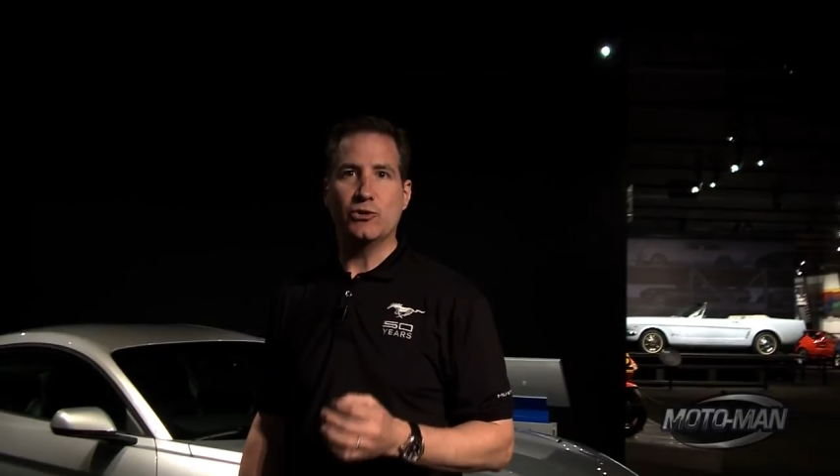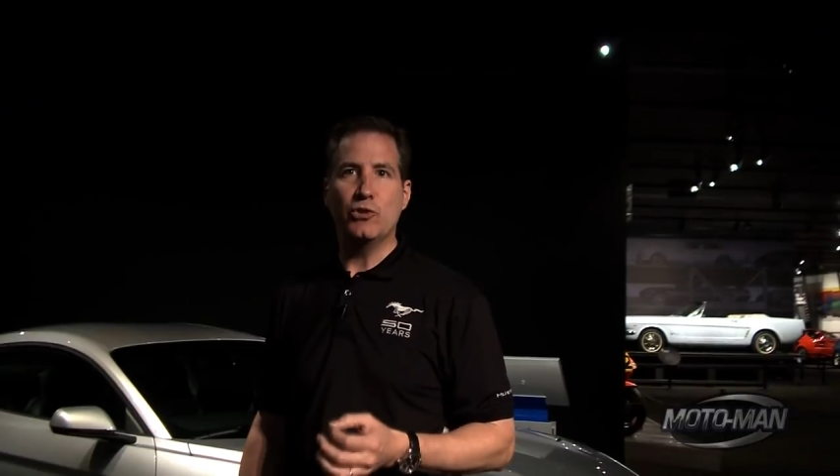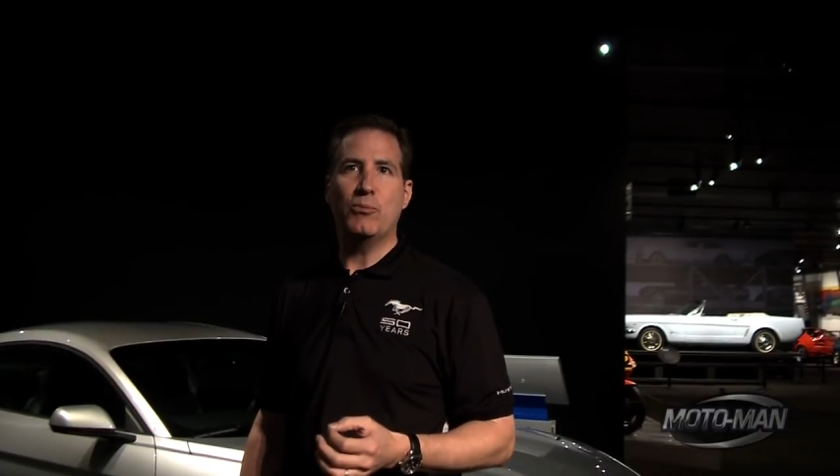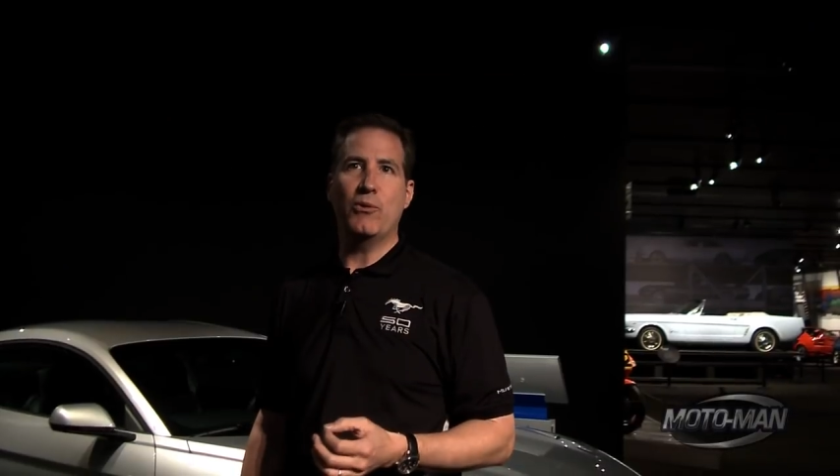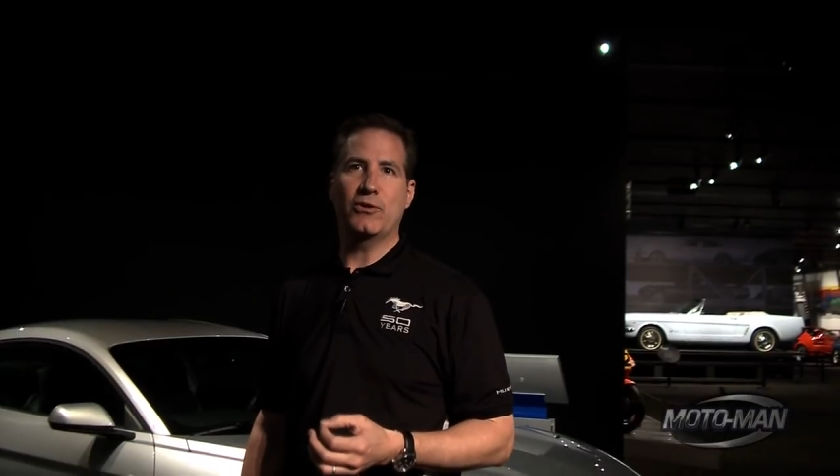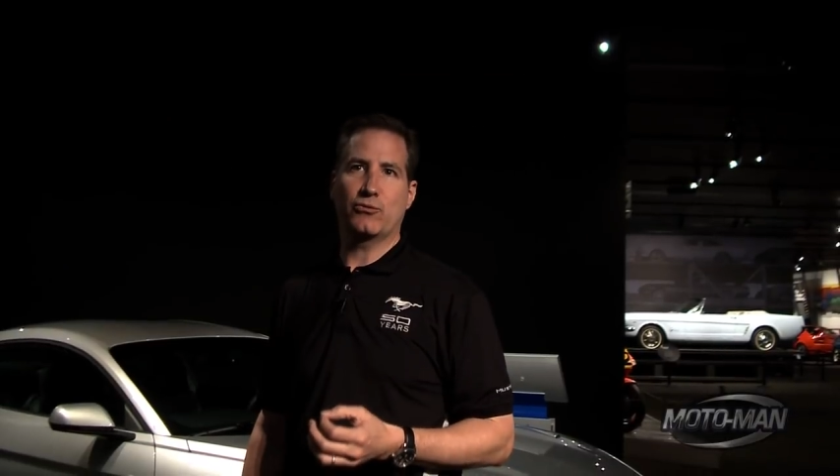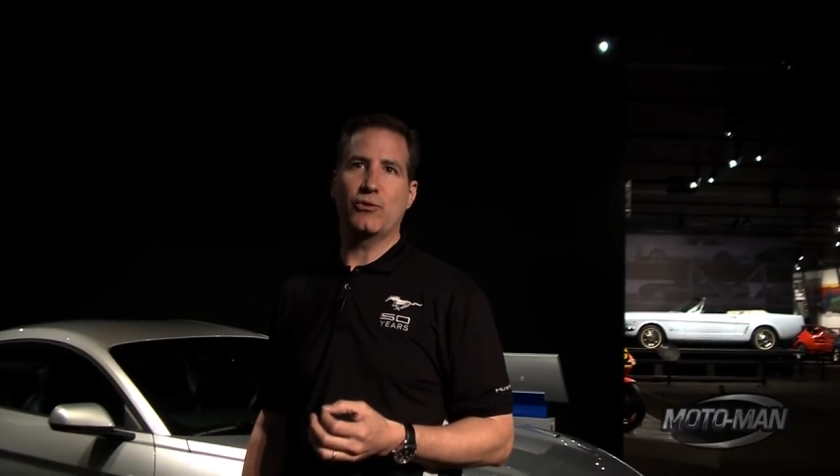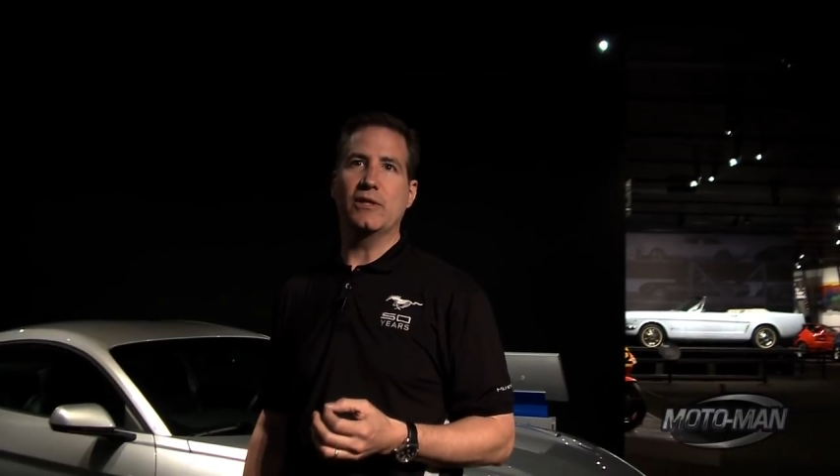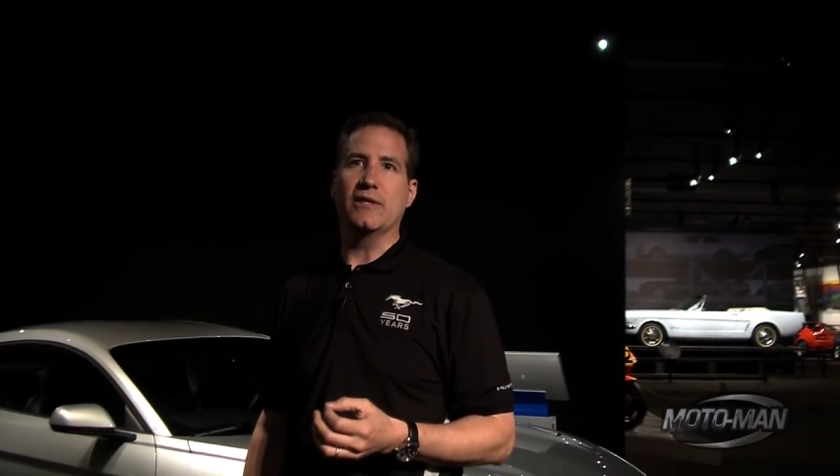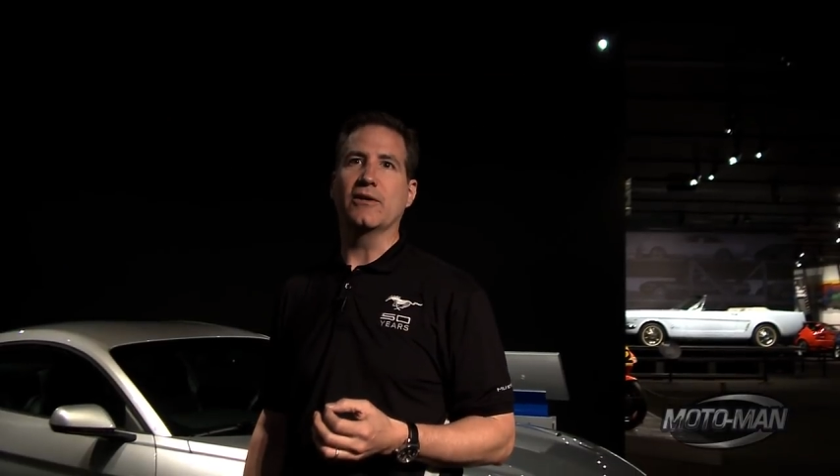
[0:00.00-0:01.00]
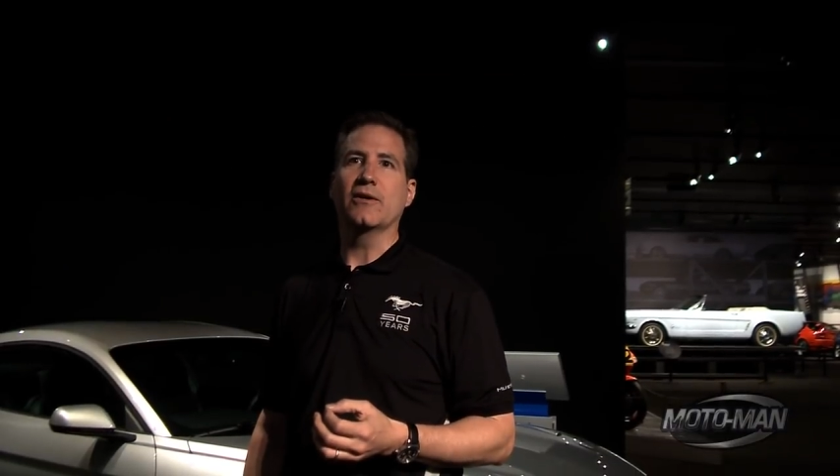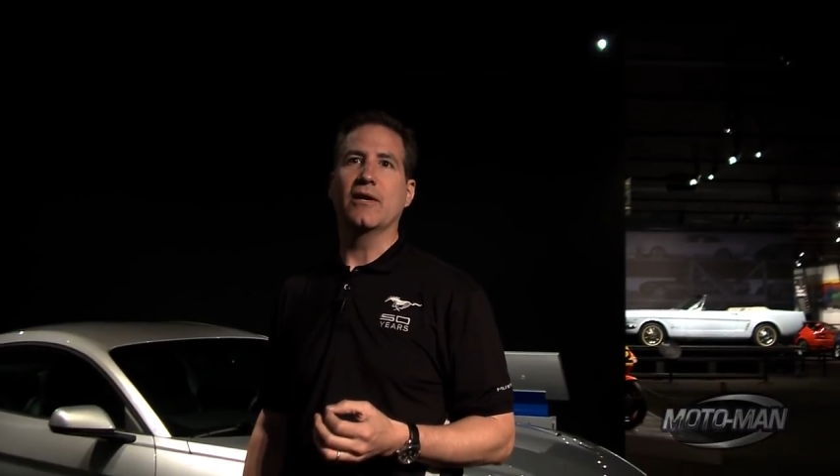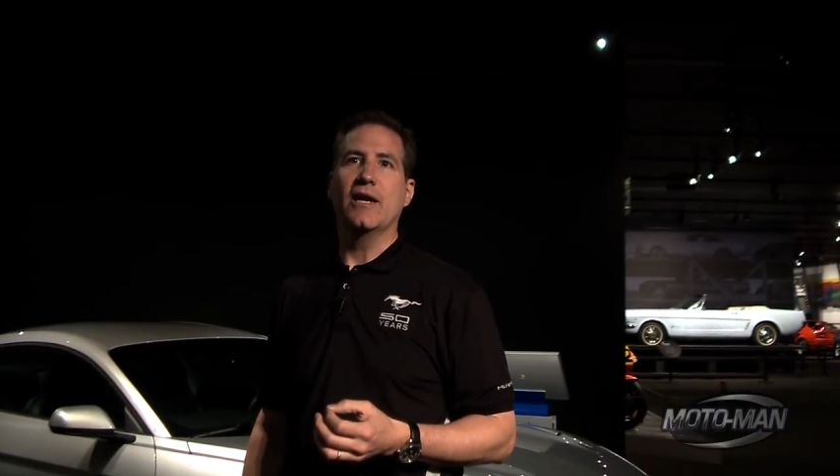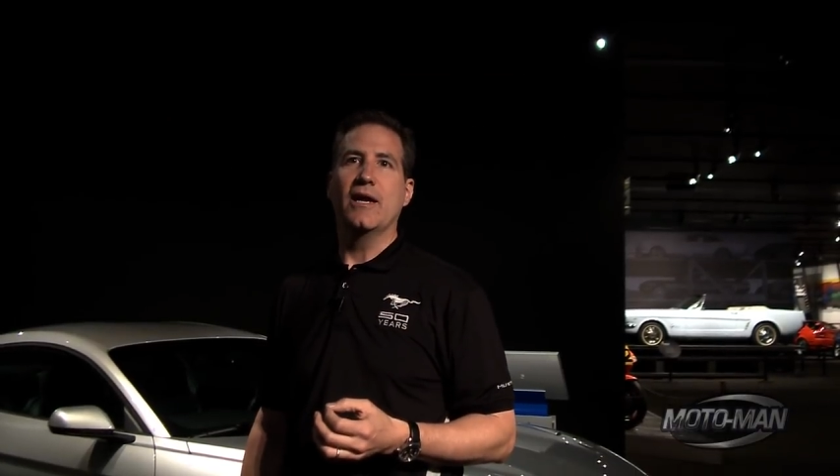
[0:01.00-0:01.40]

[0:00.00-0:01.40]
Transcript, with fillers: a 2.3 liter